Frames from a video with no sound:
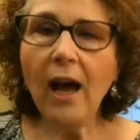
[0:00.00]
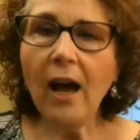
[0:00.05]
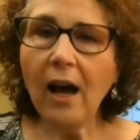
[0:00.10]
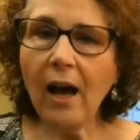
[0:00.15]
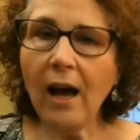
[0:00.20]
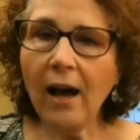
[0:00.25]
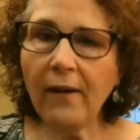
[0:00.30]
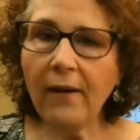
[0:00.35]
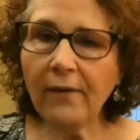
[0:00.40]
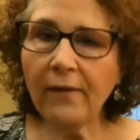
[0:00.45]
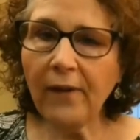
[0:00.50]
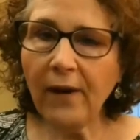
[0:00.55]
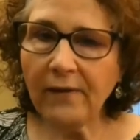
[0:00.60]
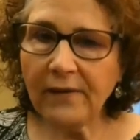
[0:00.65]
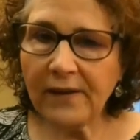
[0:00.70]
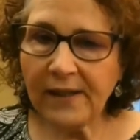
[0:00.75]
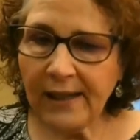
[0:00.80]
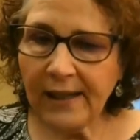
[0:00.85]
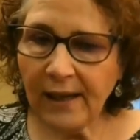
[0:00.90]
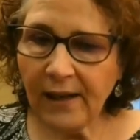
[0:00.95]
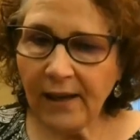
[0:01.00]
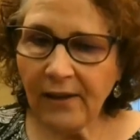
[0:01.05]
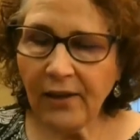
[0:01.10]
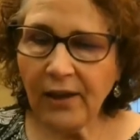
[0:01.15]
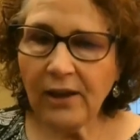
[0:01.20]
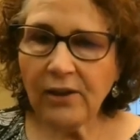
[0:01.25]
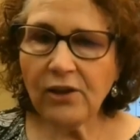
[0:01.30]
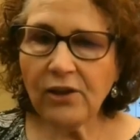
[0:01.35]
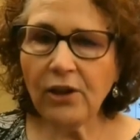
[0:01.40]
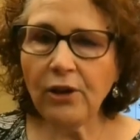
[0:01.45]
of seeing
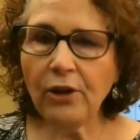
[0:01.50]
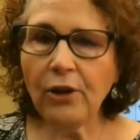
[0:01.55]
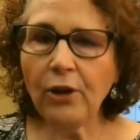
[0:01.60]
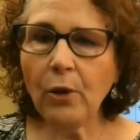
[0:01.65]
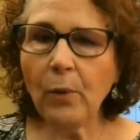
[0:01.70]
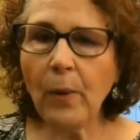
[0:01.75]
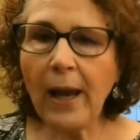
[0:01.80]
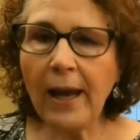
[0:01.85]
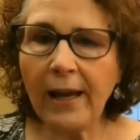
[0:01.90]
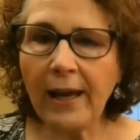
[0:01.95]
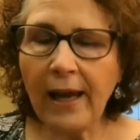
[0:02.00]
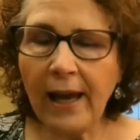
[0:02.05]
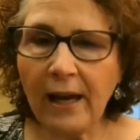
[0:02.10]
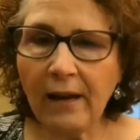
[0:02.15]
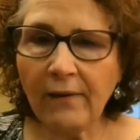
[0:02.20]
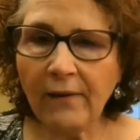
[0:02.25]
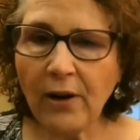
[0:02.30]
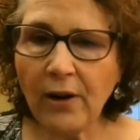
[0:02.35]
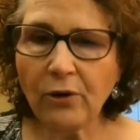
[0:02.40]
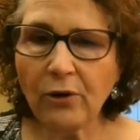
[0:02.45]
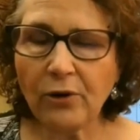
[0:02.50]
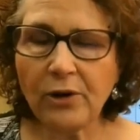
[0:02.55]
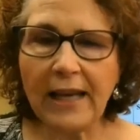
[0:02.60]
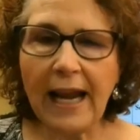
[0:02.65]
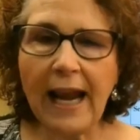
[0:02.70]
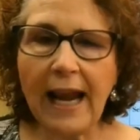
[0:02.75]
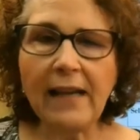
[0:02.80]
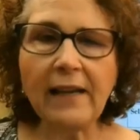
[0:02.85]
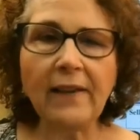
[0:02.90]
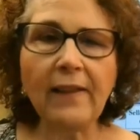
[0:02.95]
things in a new way and of
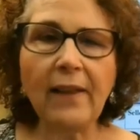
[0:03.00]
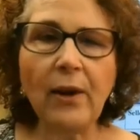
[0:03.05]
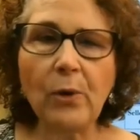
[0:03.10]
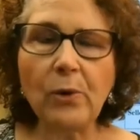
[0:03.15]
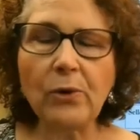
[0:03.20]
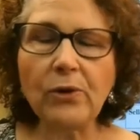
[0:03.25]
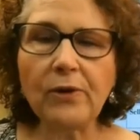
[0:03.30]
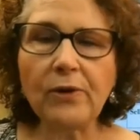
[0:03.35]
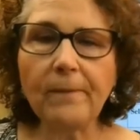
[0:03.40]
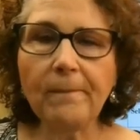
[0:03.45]
understanding those.